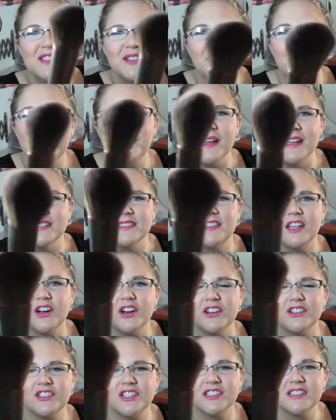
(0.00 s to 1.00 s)
so anyways,
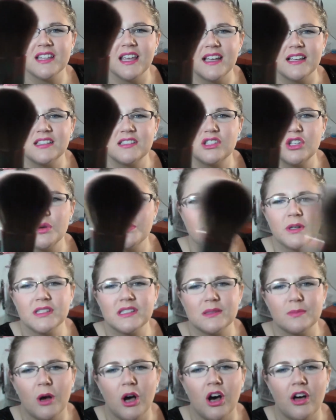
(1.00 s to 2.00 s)
they're just like super
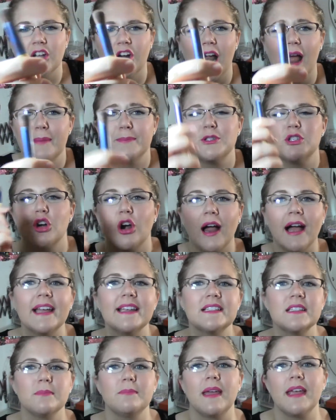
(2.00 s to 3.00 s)
small. I'm
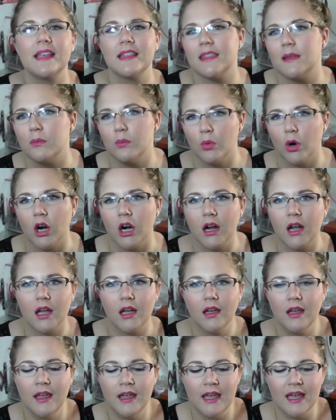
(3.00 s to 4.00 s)
trying to make them
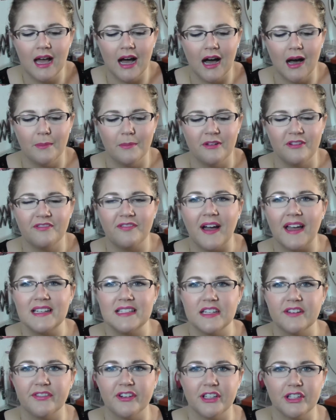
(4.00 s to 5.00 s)
work um, and find
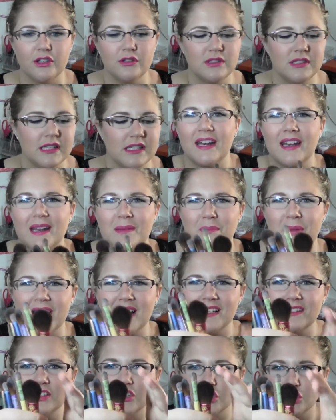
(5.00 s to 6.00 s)
different uses. And
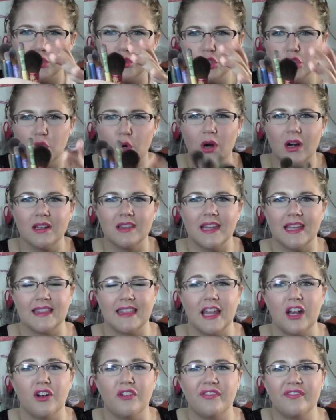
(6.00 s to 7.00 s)
because they're so short, like
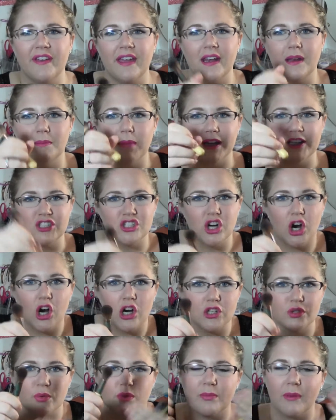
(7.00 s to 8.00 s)
they don't fit in my
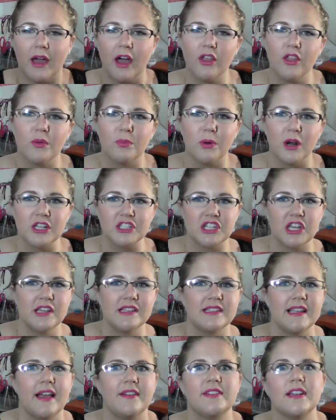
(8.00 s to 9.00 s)
jars with my other
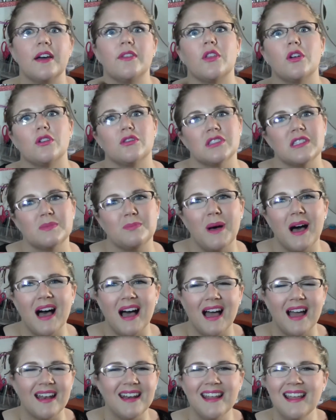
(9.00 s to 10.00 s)
brushes. They have to have their own
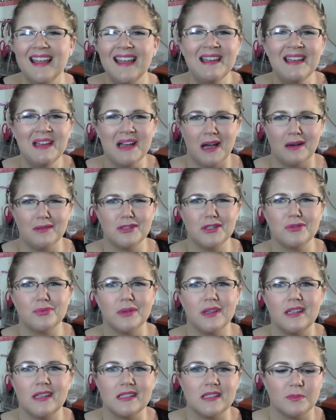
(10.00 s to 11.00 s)
spot. I was just
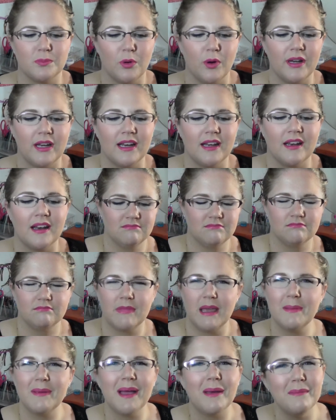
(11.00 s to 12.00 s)
really disappointed.
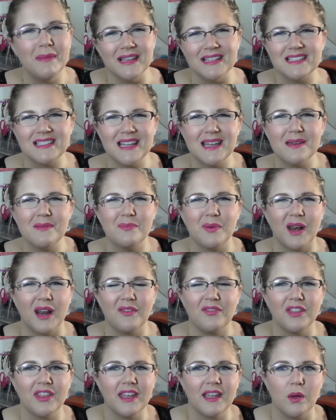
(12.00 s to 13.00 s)
Maybe I missed it, but I
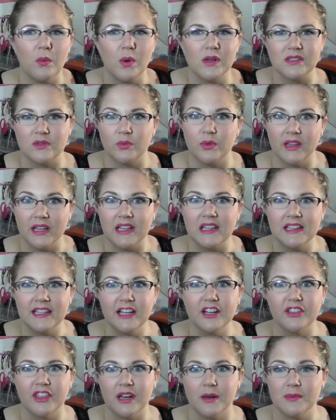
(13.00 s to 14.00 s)
feel like it wasn't really
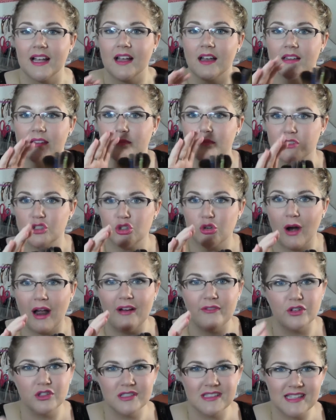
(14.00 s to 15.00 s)
clear that it was a
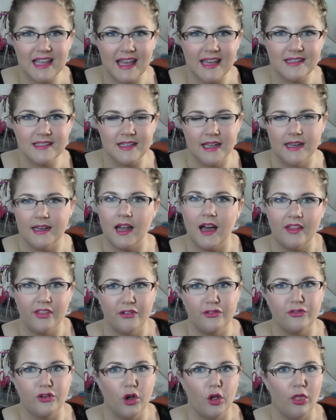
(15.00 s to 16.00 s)
travel set and not
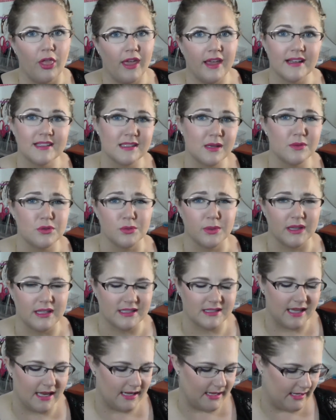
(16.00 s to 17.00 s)
the full thing because I was really
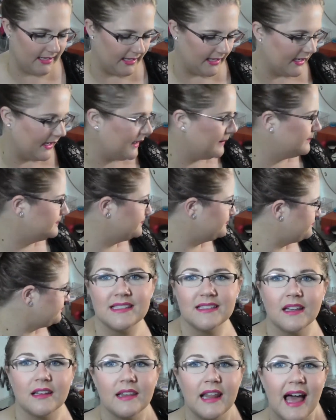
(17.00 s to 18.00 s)
excited to get it.
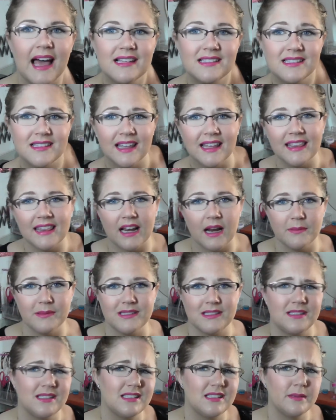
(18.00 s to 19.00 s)
The last thing that I
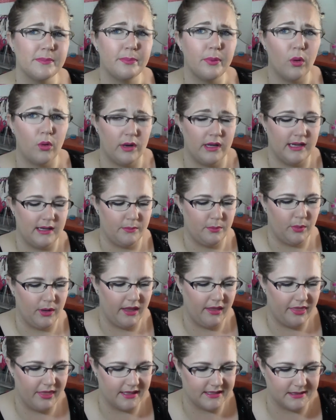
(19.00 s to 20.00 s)
was disappointed
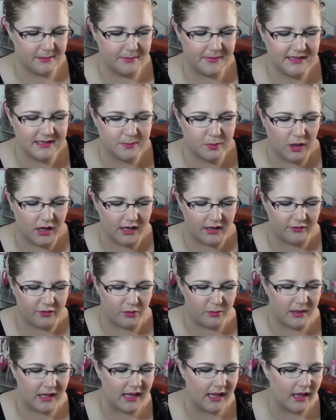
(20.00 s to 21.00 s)
with, it's a missed product
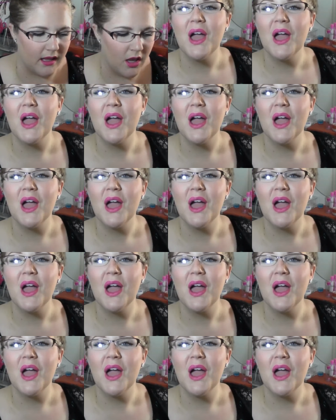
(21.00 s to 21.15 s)
for me,